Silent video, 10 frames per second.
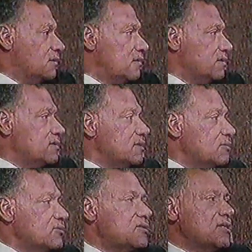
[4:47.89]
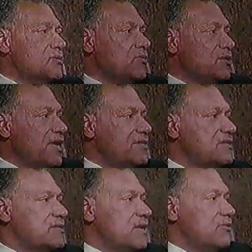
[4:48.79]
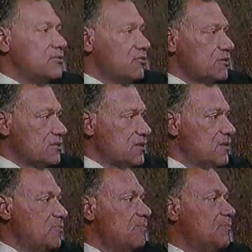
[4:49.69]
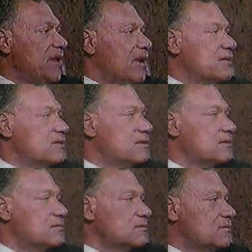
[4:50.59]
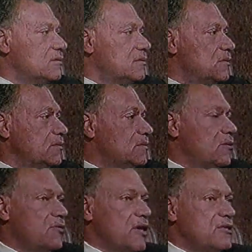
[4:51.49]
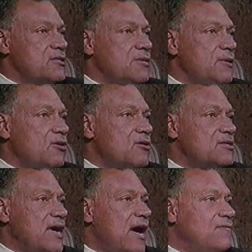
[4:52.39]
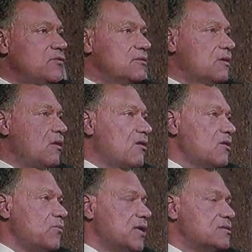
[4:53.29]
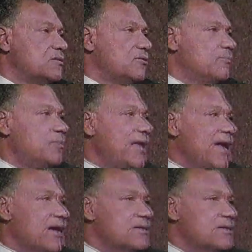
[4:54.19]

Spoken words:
You see, those things were necessary in order to keep the black down. Okay, you see, because after the conquest of the blacks,